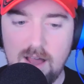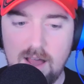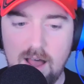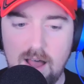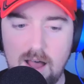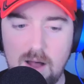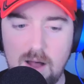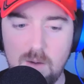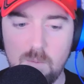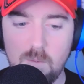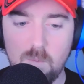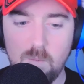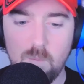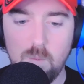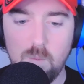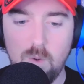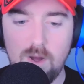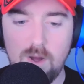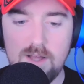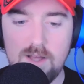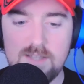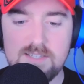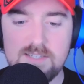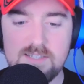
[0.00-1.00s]

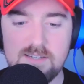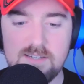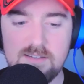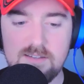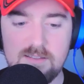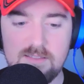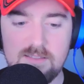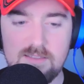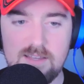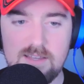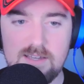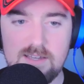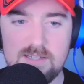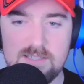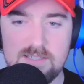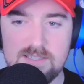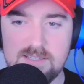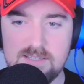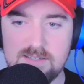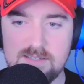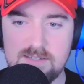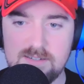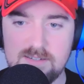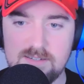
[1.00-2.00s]
Was
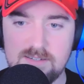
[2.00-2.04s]
this,